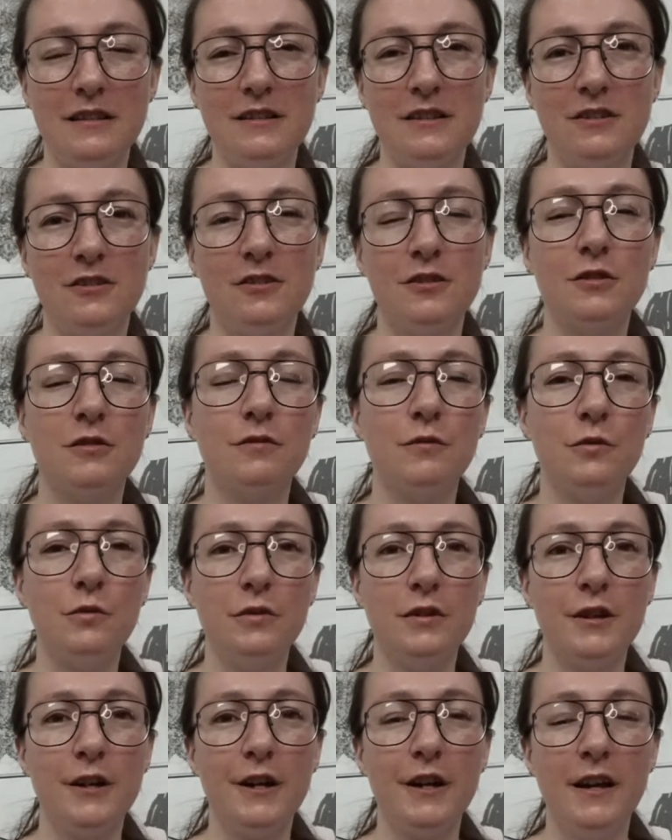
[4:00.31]
then just took a
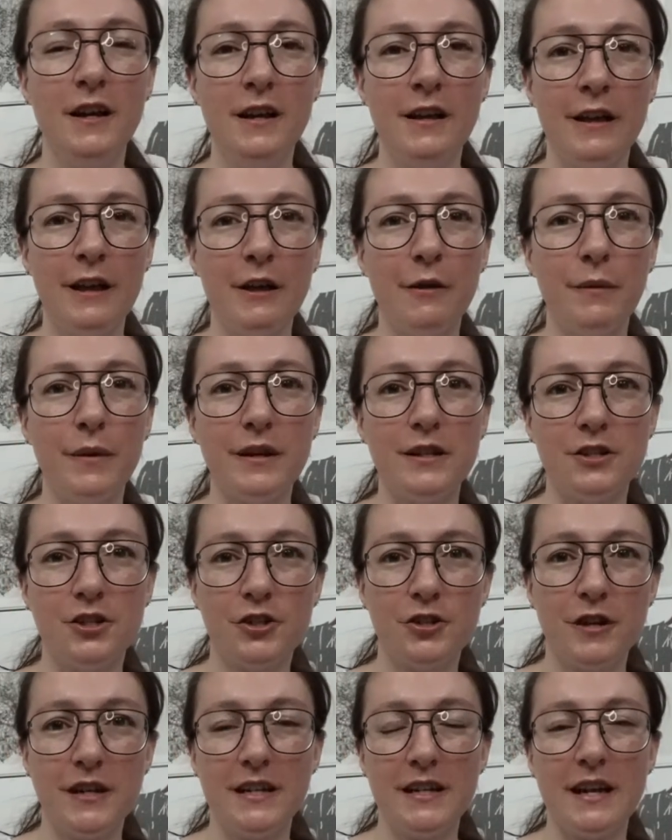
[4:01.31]
ruler and went
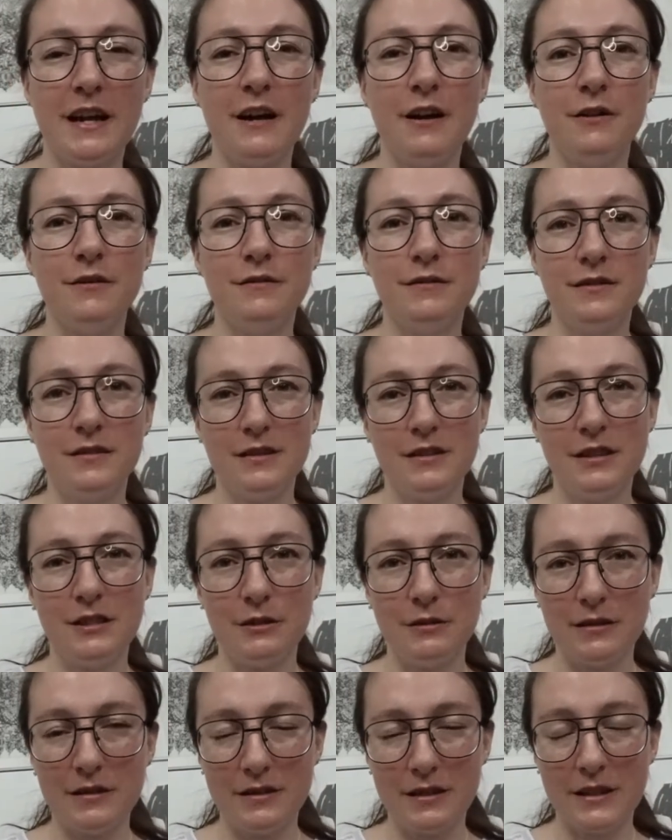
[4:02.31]
straight down
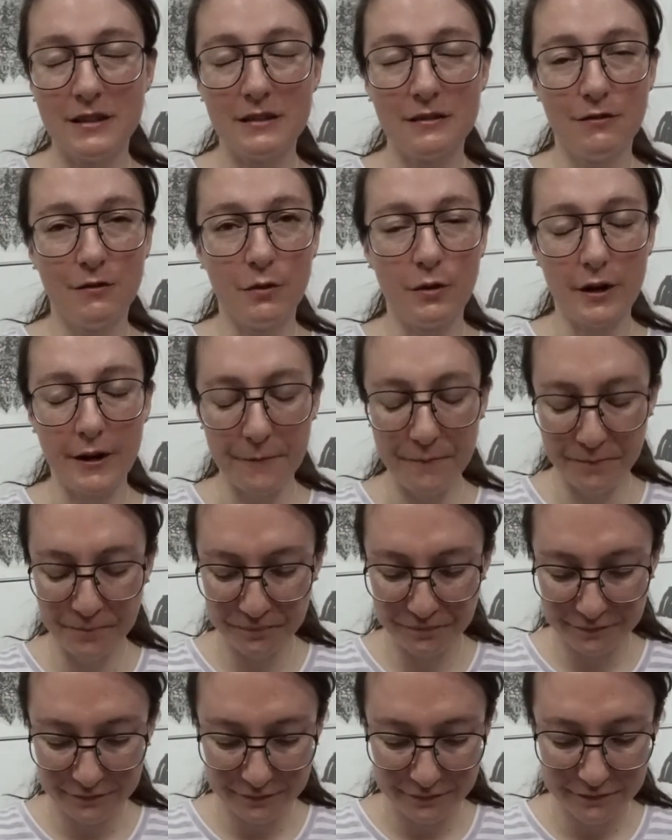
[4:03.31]
to the size 4.
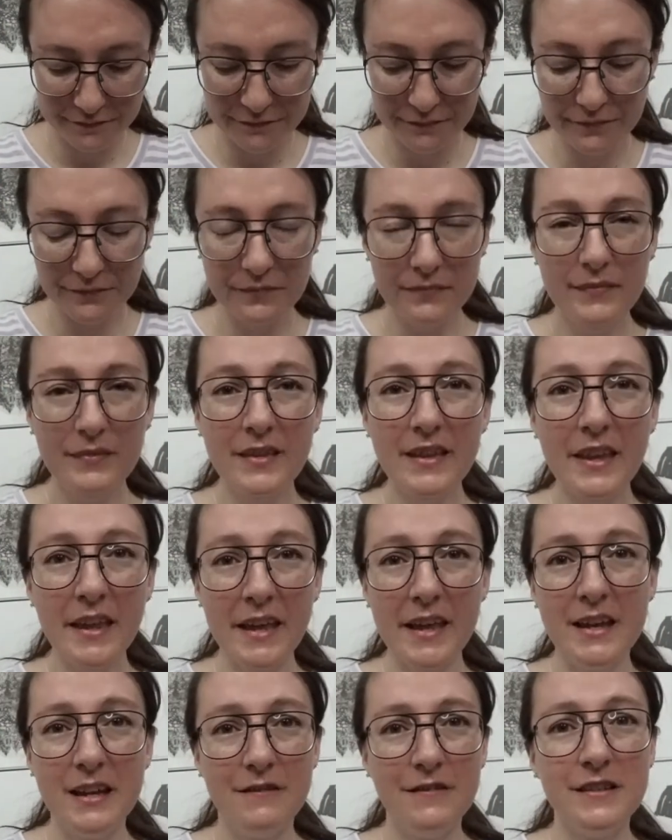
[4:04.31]

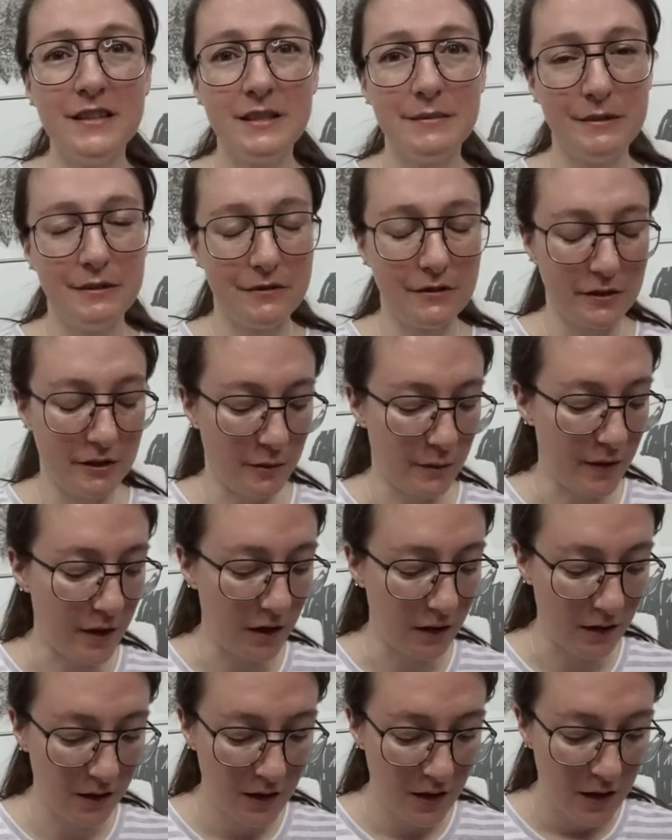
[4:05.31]
And it fits me really
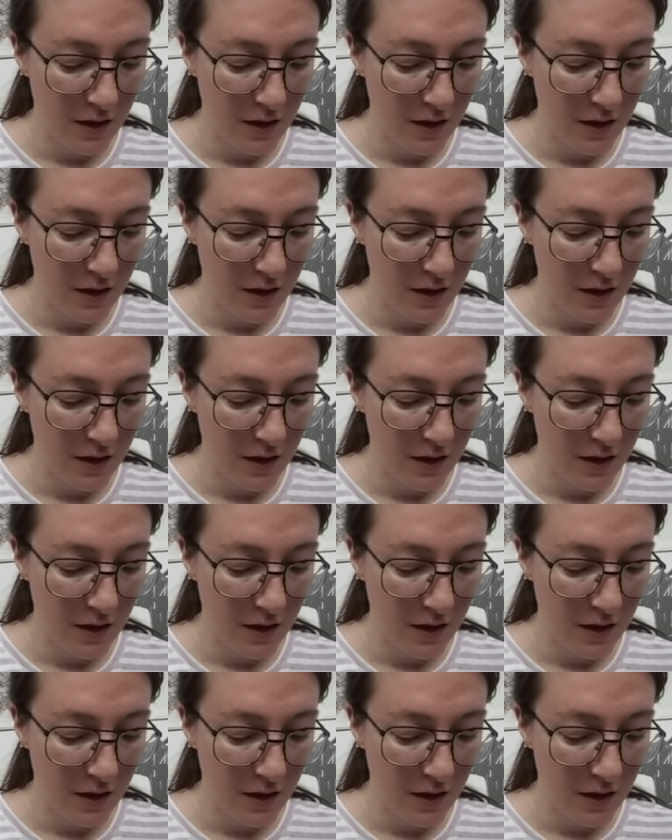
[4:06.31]
well.